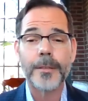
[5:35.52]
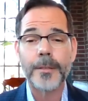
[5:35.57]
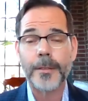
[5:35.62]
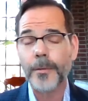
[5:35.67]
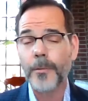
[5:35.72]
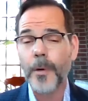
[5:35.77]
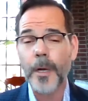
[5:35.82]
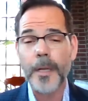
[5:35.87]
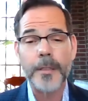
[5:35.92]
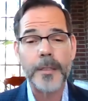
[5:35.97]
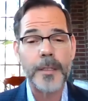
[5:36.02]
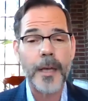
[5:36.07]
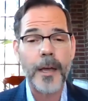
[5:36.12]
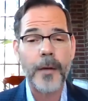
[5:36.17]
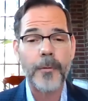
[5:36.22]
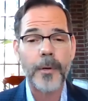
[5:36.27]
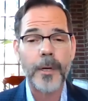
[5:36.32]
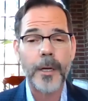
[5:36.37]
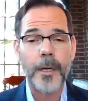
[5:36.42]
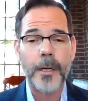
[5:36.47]
ones
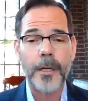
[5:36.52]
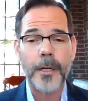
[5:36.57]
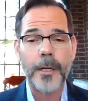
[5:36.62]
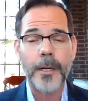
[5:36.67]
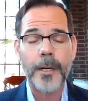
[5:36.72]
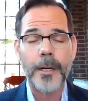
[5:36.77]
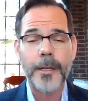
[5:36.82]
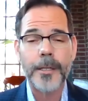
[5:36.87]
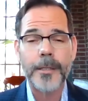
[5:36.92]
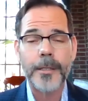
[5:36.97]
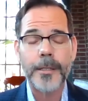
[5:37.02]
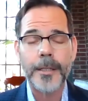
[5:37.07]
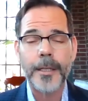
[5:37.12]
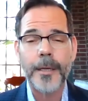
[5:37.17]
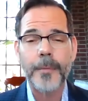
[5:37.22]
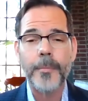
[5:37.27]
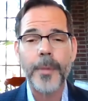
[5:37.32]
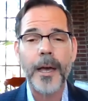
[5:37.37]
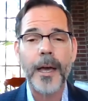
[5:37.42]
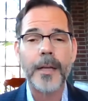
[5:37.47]
that were uh,
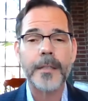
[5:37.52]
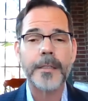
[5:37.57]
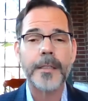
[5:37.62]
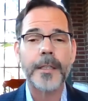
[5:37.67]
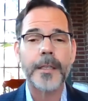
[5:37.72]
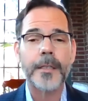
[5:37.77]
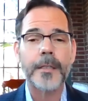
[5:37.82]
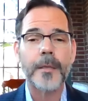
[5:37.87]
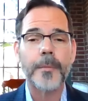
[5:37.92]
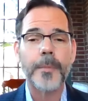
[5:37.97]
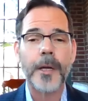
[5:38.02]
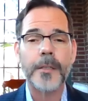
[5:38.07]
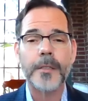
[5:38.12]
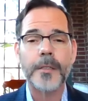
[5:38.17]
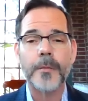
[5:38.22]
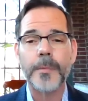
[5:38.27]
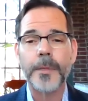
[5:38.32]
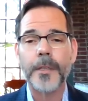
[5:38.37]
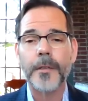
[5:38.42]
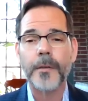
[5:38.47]
impacting the
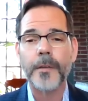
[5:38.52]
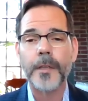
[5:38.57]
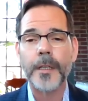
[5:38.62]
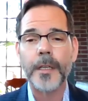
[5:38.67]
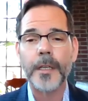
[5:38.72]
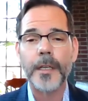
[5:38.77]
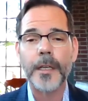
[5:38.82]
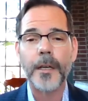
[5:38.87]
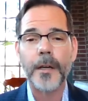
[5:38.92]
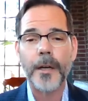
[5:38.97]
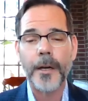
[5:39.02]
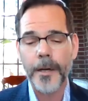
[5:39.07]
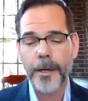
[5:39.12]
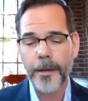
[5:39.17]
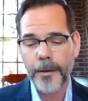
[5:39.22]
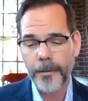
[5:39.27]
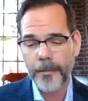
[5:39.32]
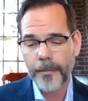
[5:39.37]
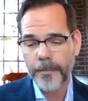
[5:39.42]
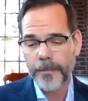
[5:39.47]
possibility
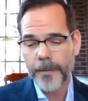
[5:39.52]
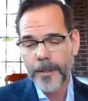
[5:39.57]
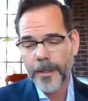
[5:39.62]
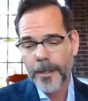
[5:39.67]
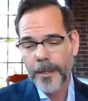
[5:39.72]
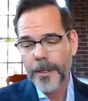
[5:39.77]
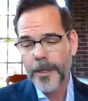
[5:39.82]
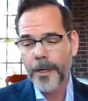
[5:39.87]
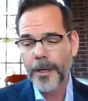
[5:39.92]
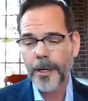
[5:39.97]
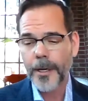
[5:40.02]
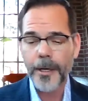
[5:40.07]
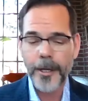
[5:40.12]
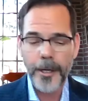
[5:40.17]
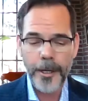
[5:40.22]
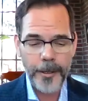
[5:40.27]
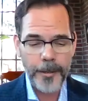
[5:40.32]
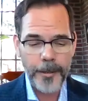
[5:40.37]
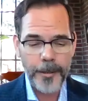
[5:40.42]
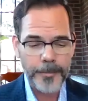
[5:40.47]
of
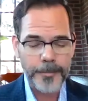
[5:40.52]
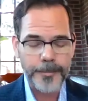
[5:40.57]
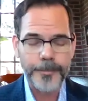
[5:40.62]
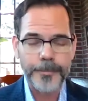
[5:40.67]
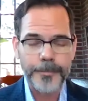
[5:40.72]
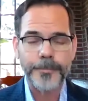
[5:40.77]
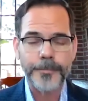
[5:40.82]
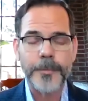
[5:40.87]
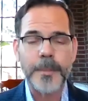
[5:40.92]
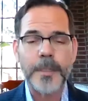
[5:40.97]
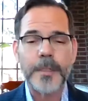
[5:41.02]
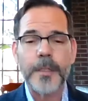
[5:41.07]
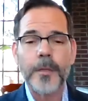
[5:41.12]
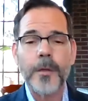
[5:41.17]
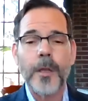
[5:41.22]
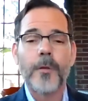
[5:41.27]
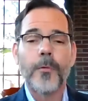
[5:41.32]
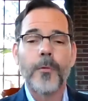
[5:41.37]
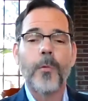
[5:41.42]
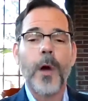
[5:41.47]
um,
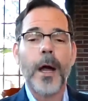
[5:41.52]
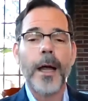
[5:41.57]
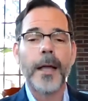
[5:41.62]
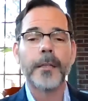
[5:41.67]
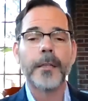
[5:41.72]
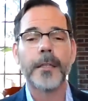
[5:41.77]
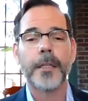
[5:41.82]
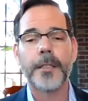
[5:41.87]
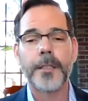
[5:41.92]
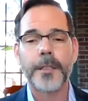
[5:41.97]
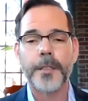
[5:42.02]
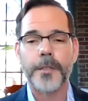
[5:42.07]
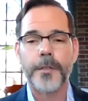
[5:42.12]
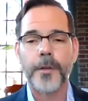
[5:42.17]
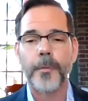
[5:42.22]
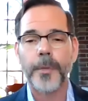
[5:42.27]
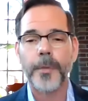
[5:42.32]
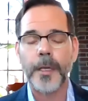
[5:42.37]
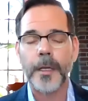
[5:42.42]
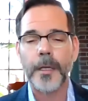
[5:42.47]
widely
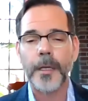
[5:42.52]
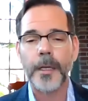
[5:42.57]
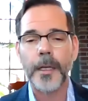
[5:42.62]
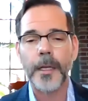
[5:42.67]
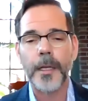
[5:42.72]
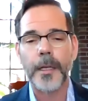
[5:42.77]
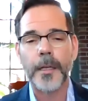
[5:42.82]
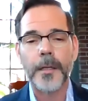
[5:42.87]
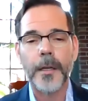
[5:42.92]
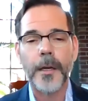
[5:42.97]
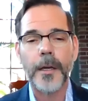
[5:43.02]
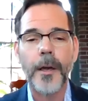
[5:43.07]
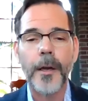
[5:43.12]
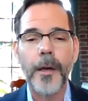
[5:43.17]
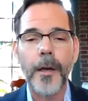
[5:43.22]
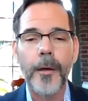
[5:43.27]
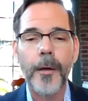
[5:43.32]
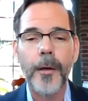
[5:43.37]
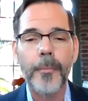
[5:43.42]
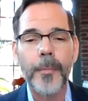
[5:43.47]
distributed
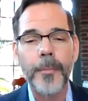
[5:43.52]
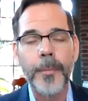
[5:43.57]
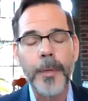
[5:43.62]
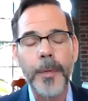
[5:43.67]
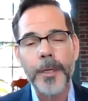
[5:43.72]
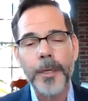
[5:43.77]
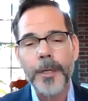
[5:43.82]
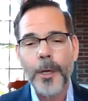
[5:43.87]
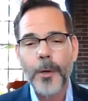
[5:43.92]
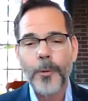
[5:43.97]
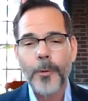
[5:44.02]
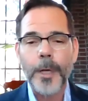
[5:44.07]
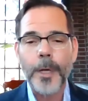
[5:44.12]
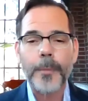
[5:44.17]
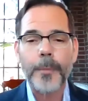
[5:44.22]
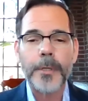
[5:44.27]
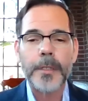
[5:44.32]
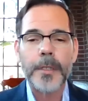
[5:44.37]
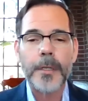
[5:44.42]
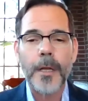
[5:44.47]
um,
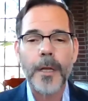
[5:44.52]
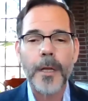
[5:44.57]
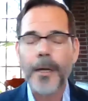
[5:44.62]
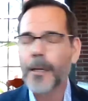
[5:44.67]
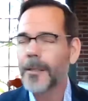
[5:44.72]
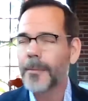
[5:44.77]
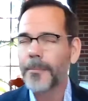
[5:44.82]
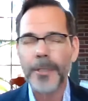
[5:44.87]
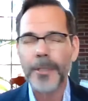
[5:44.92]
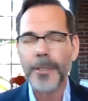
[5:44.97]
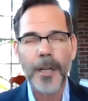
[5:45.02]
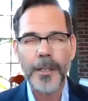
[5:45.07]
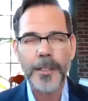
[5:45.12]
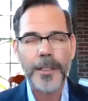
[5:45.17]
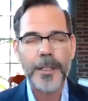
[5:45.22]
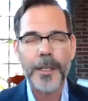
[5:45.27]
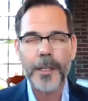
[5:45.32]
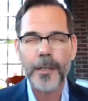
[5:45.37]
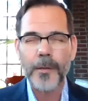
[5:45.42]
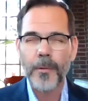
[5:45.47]
uh,
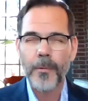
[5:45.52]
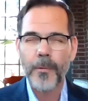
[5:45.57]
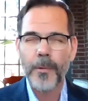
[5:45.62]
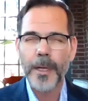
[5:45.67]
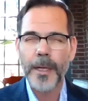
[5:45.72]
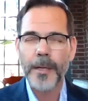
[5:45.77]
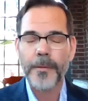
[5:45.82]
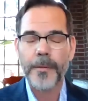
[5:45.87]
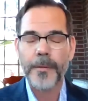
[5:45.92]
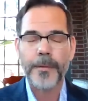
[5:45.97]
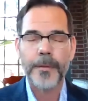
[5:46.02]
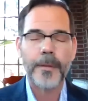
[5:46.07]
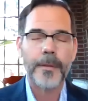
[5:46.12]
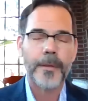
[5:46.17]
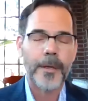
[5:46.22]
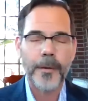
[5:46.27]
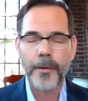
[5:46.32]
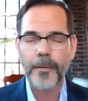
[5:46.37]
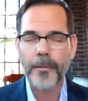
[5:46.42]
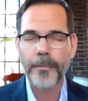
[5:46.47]
with
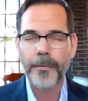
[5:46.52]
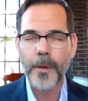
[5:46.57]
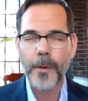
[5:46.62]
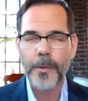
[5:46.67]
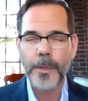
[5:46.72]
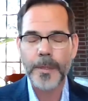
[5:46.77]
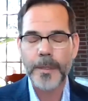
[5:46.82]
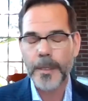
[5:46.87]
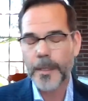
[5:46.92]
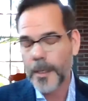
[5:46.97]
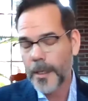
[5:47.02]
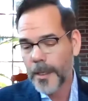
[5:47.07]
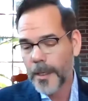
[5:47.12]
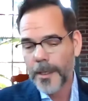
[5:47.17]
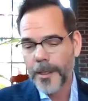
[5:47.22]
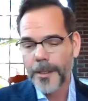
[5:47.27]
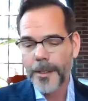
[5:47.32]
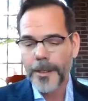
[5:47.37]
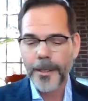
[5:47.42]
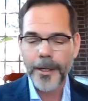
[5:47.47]
folks
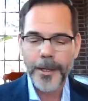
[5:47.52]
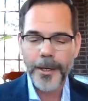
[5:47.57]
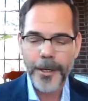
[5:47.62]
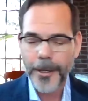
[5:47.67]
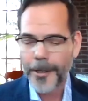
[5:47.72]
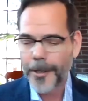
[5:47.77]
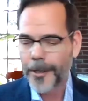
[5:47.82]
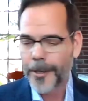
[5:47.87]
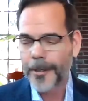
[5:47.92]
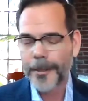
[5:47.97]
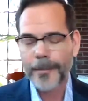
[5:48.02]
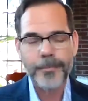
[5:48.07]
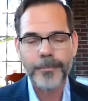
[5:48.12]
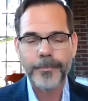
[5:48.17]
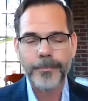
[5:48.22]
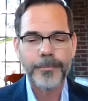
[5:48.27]
uh,